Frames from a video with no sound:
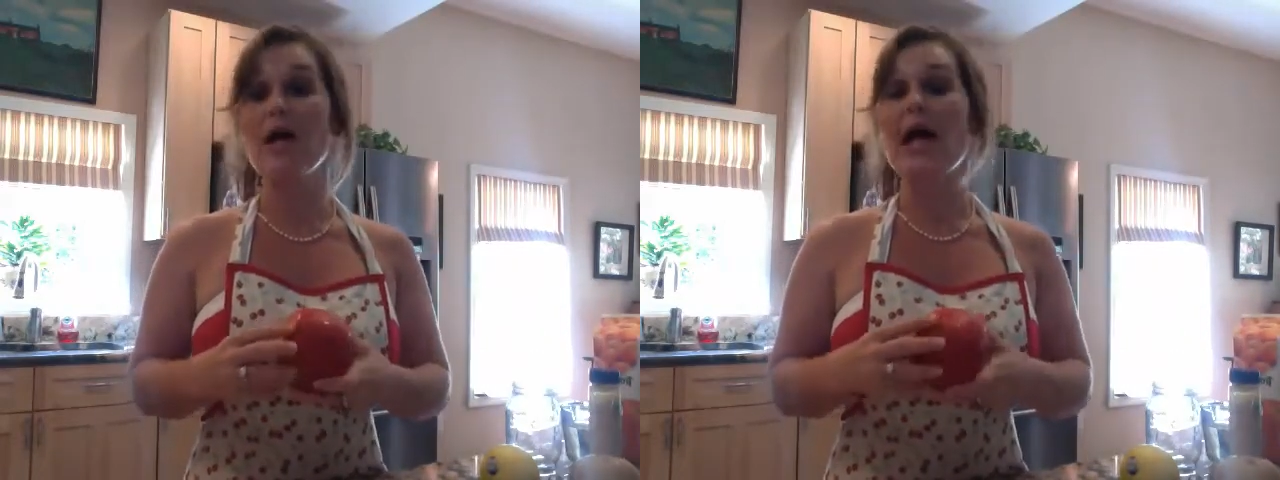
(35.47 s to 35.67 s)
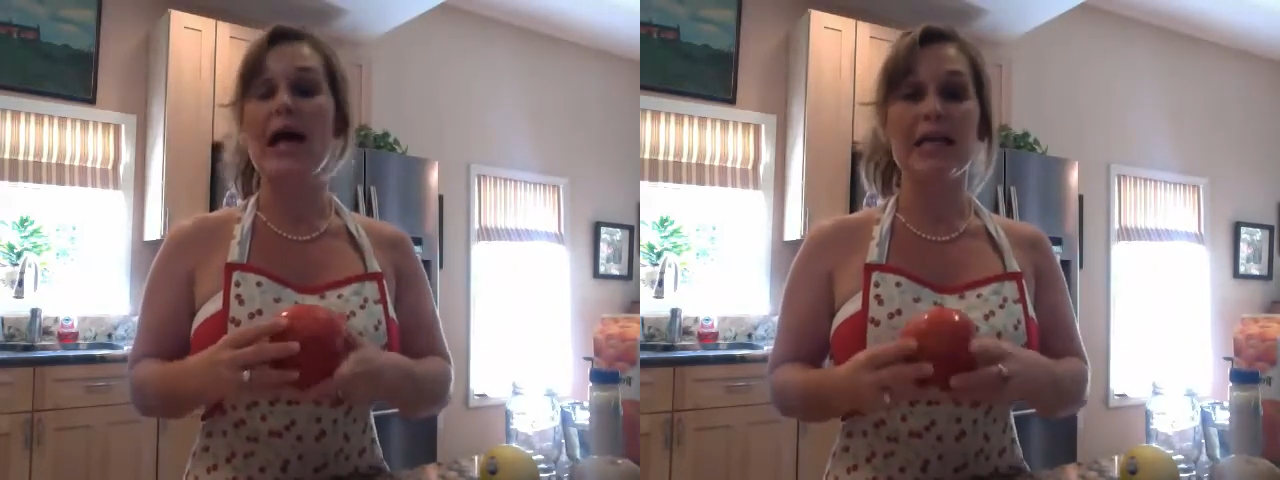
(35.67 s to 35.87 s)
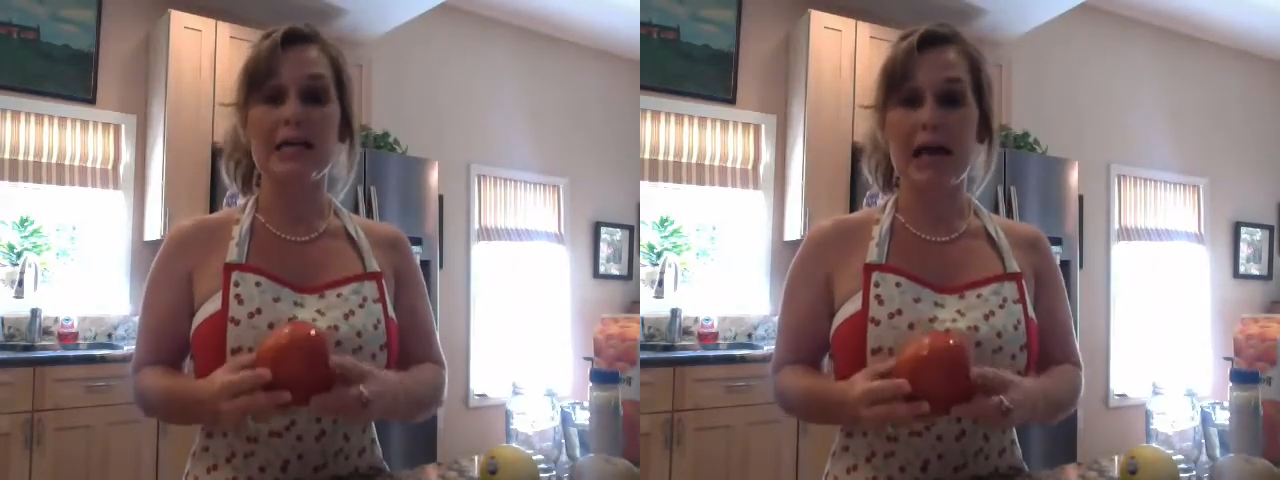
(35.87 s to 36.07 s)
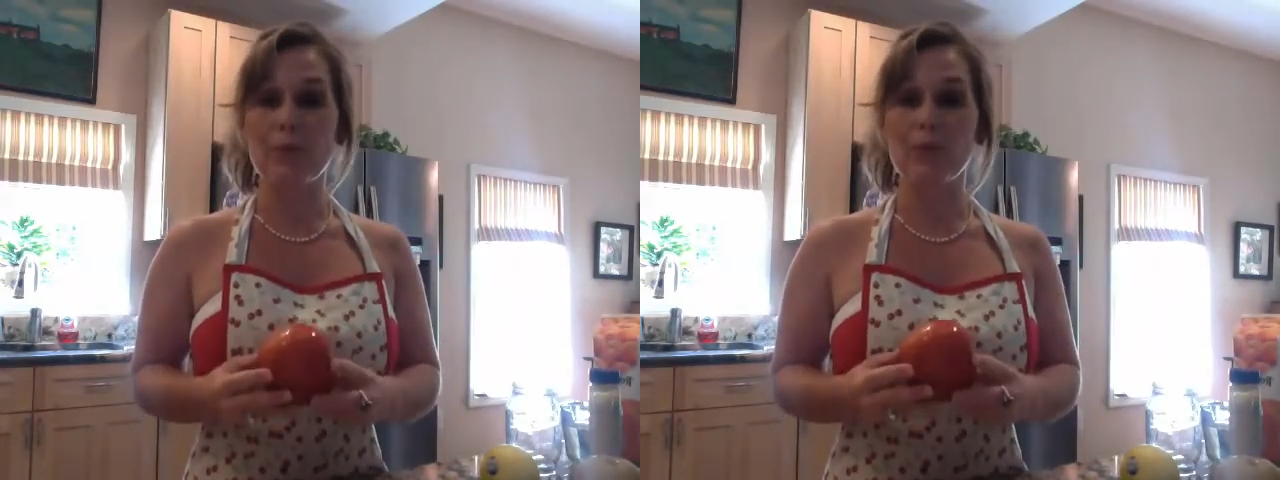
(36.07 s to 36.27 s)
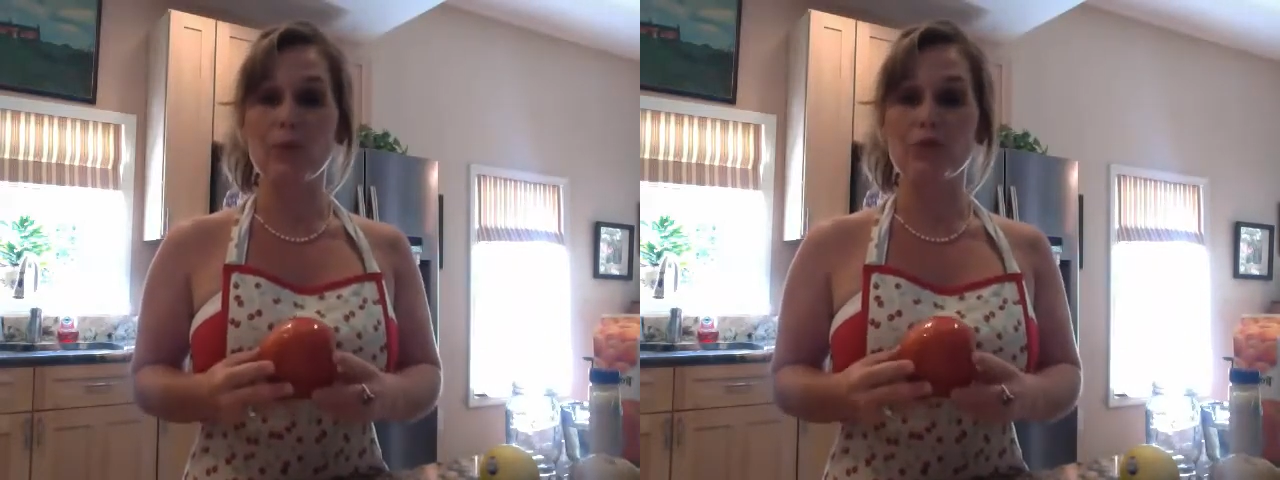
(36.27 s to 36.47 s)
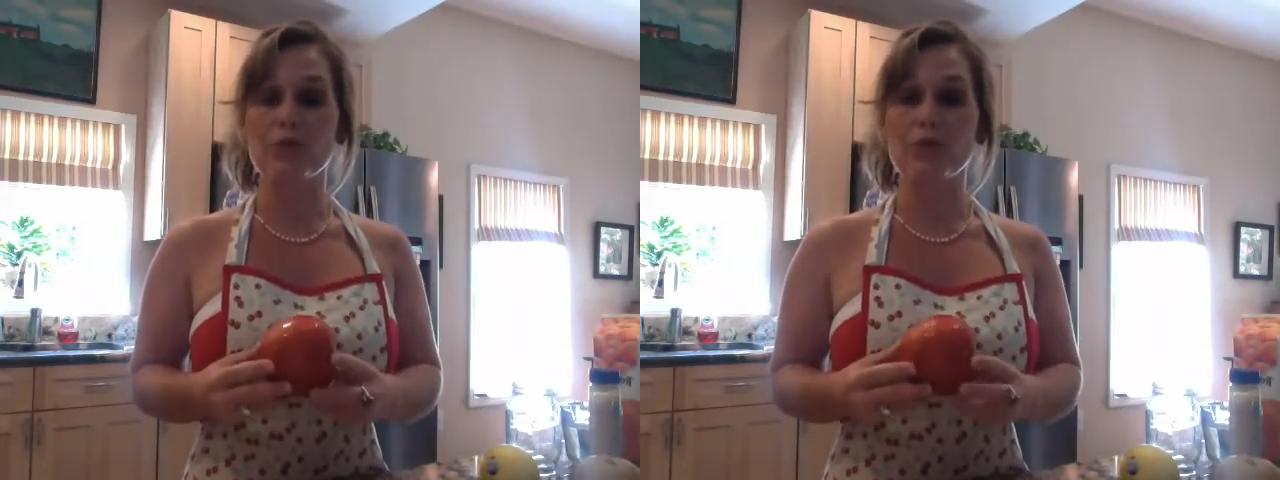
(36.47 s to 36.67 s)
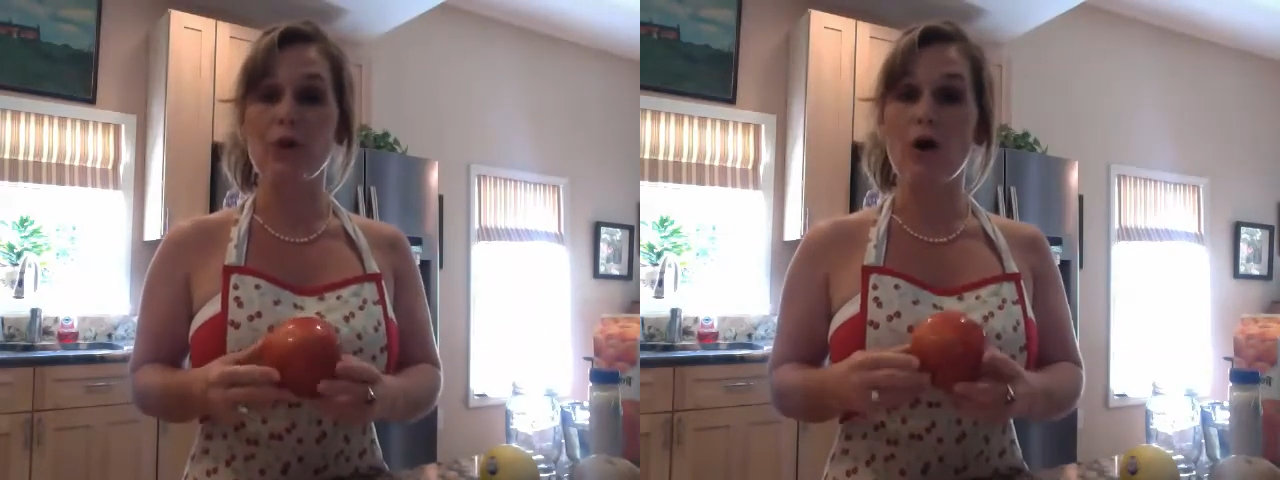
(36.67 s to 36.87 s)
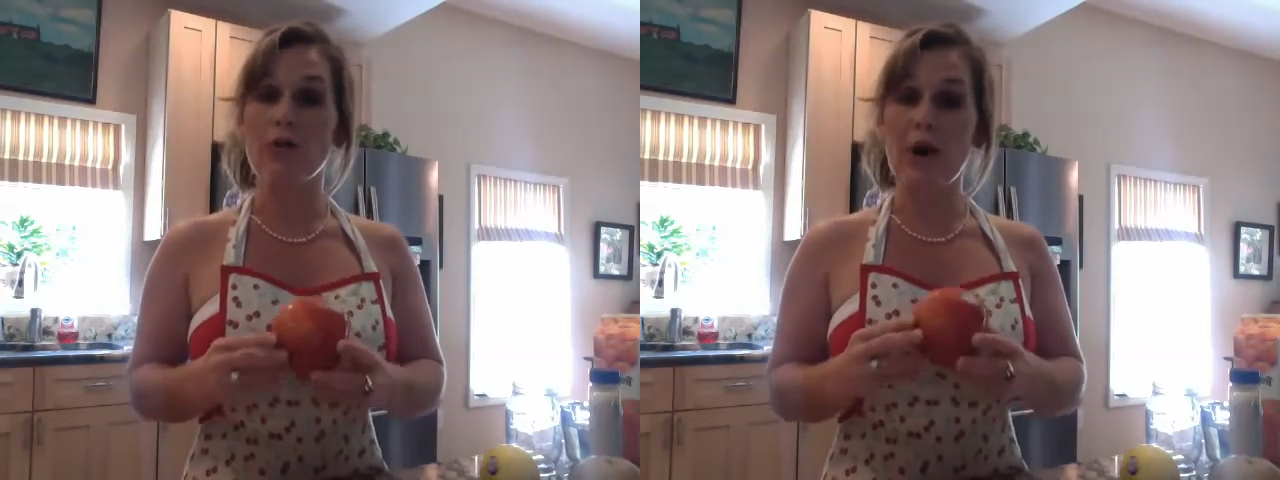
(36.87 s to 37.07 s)
Any apple will do,
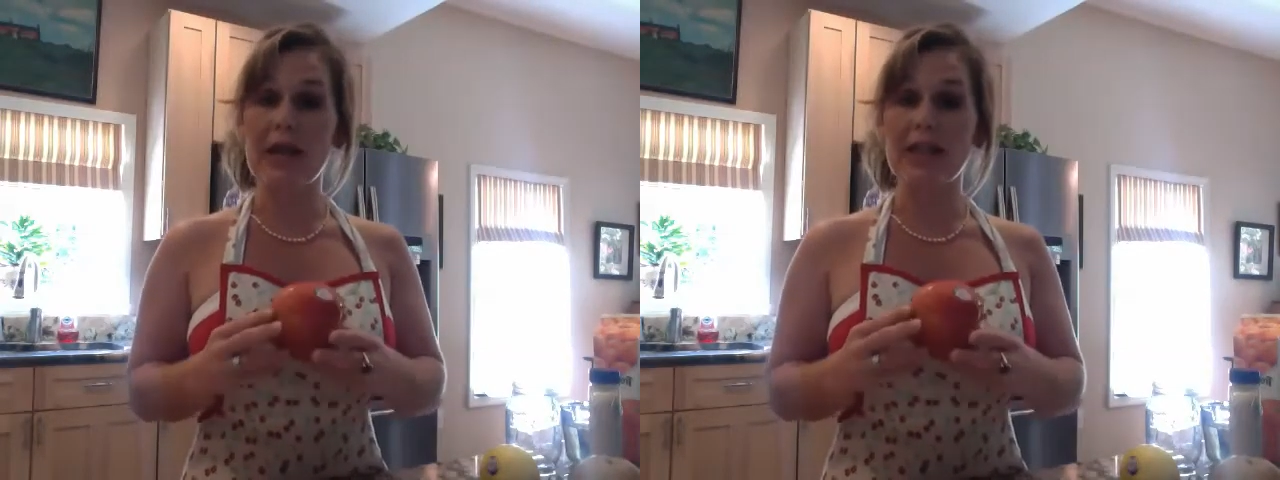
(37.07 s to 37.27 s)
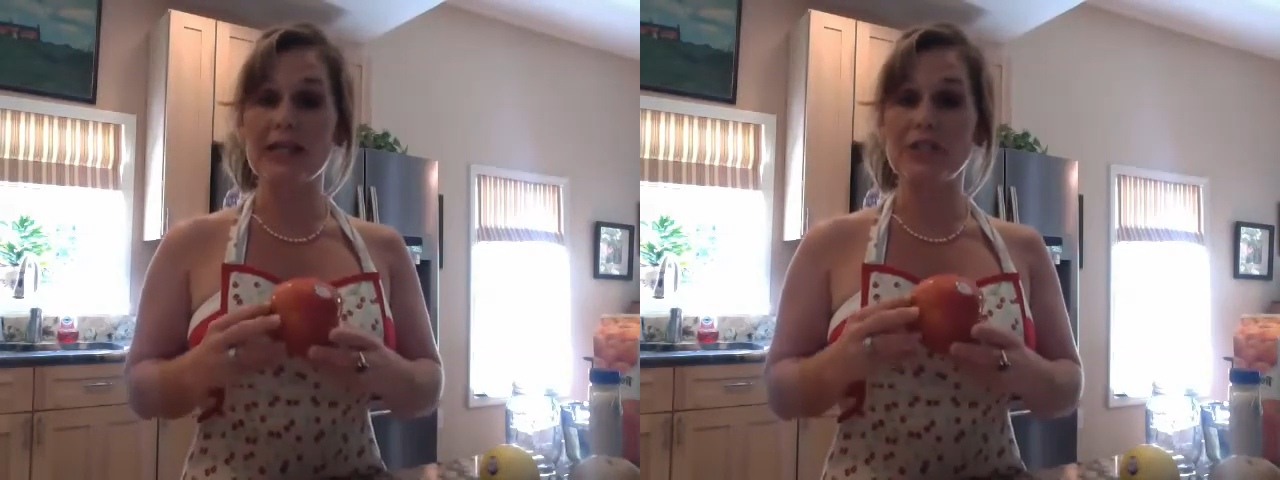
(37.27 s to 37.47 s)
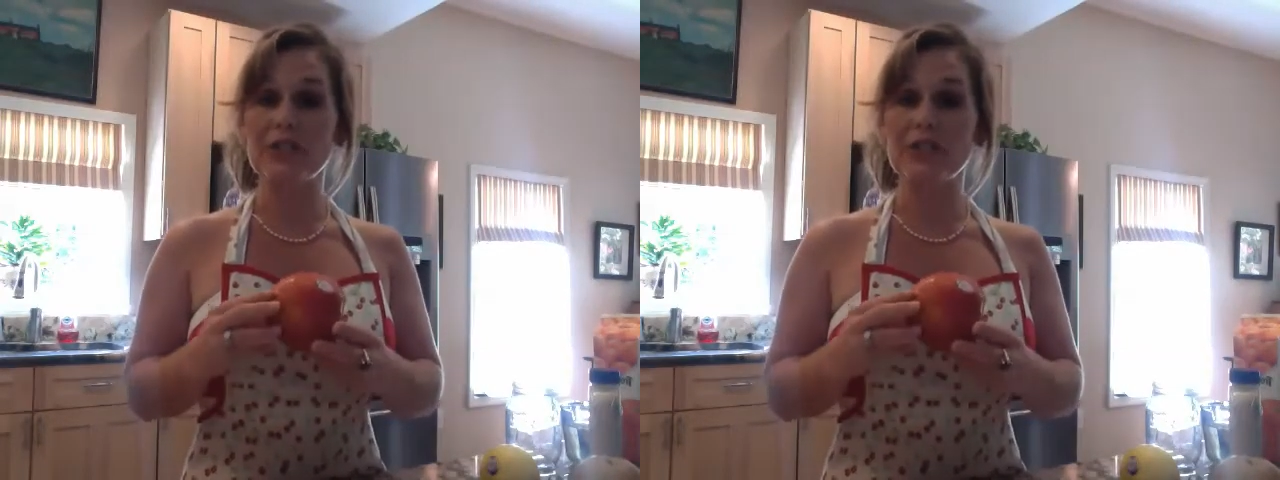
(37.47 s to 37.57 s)
although I like to